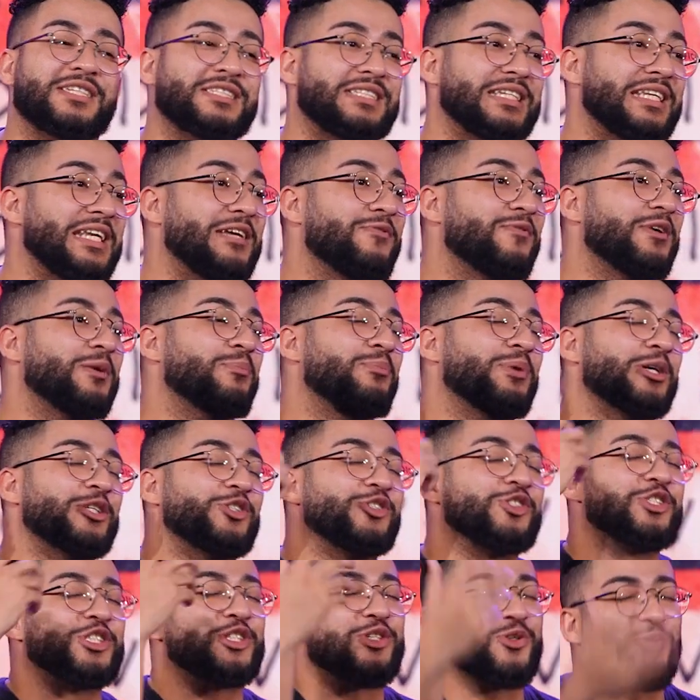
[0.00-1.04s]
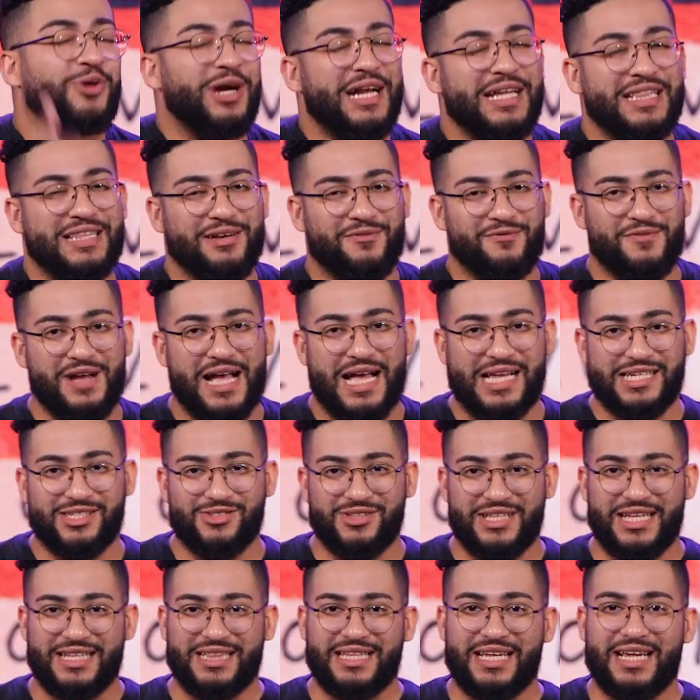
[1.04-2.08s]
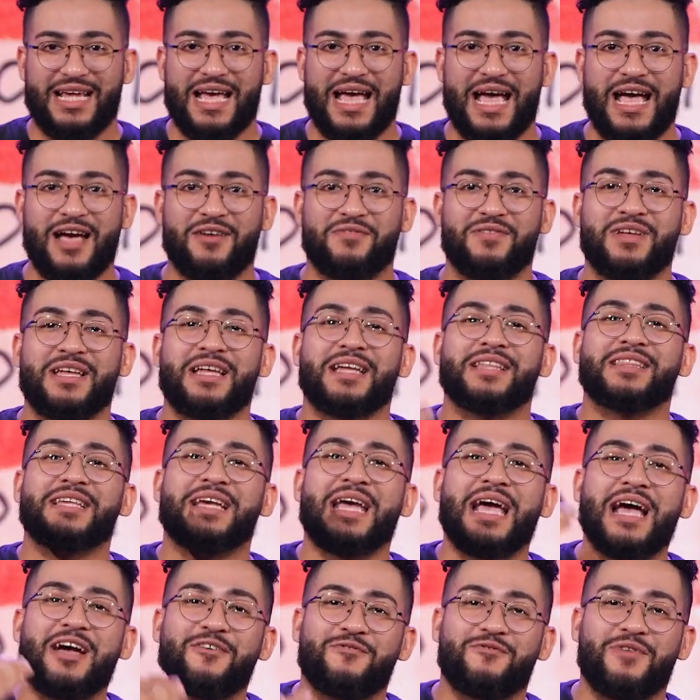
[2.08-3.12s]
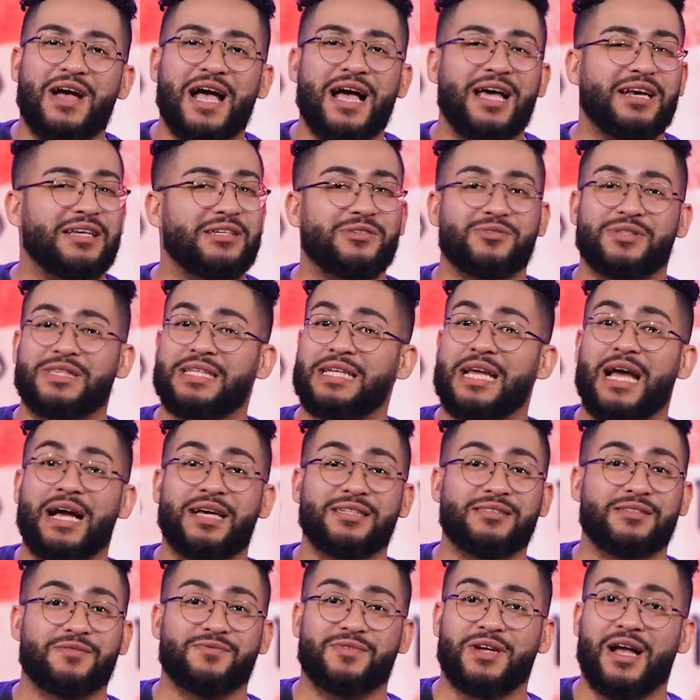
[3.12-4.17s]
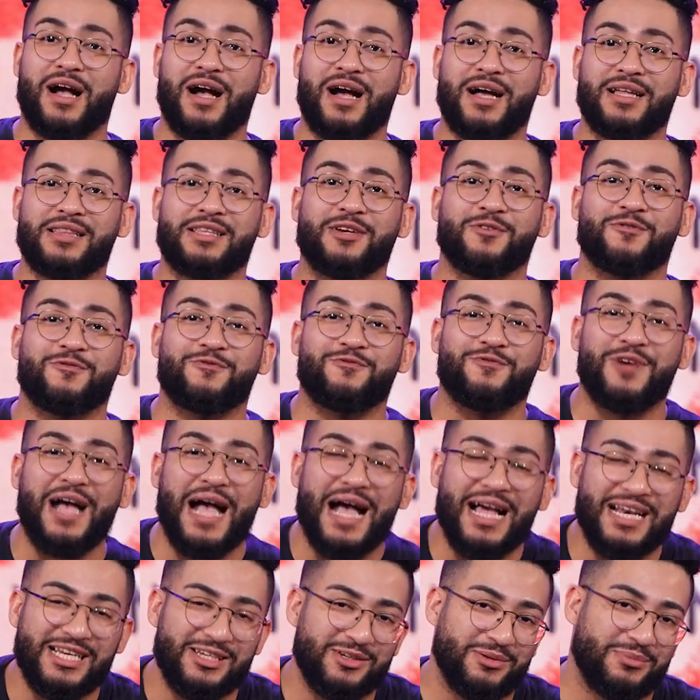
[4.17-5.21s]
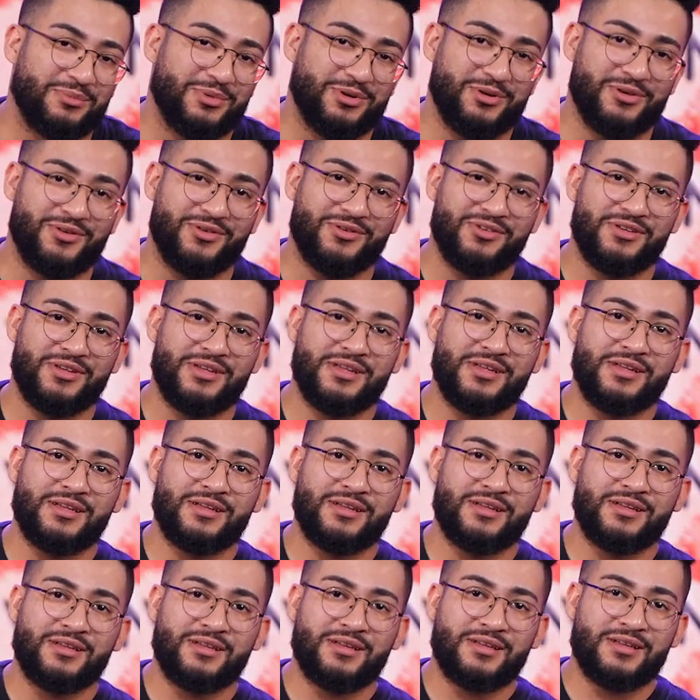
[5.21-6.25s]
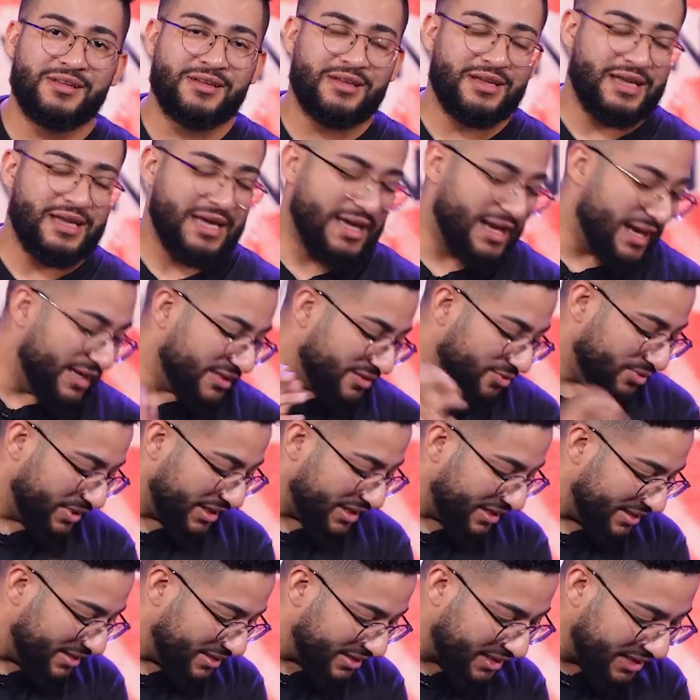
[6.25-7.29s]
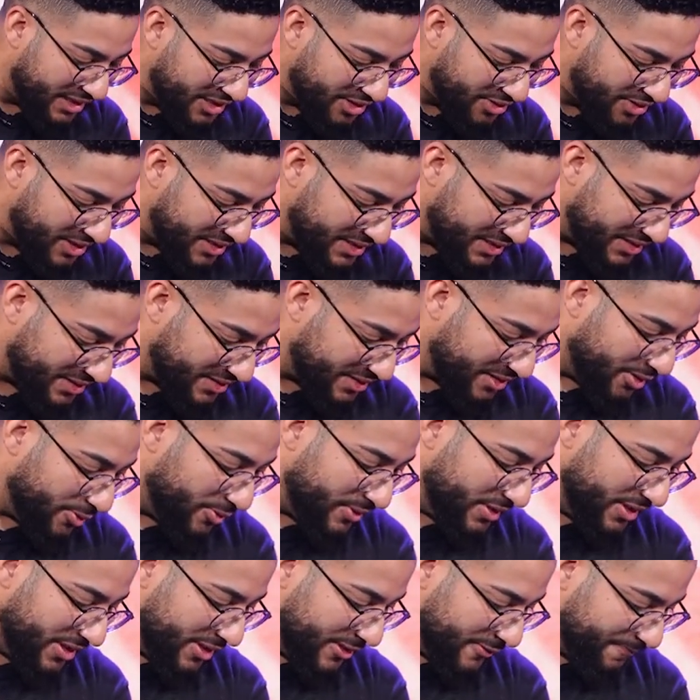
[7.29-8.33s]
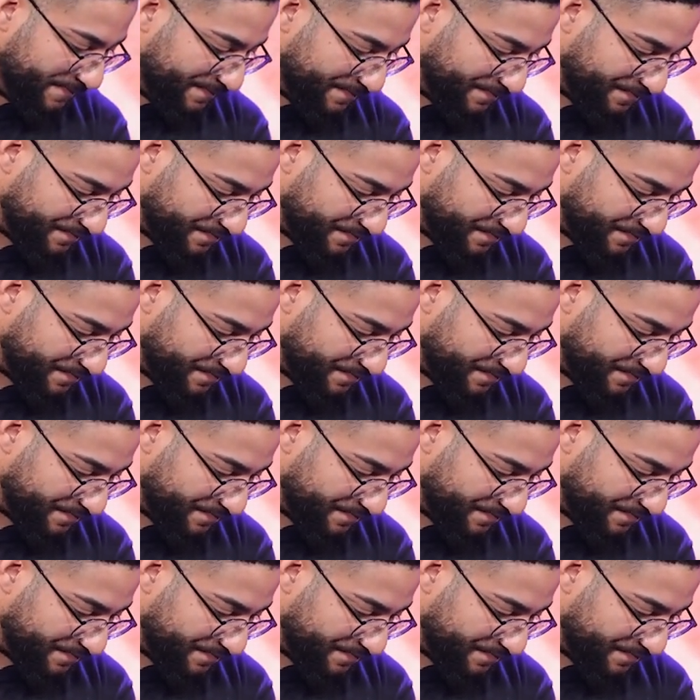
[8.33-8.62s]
doesn't even portray the value that they have, they have value in the eyes of God. They're valuable. And as we continue, this is so good.